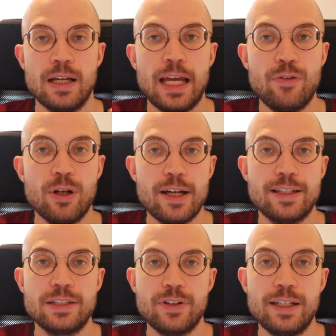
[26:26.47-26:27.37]
If you like
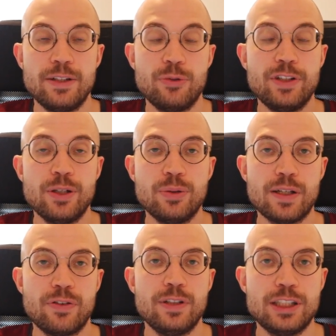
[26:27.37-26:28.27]
this video,
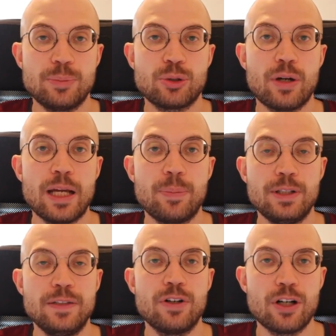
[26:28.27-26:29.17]
definitely subscribe,
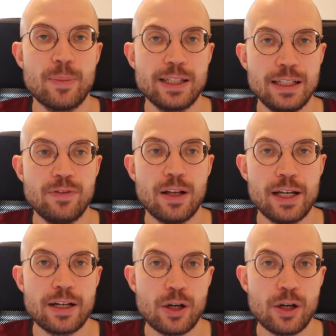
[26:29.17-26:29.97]
leave a comment, leave a like.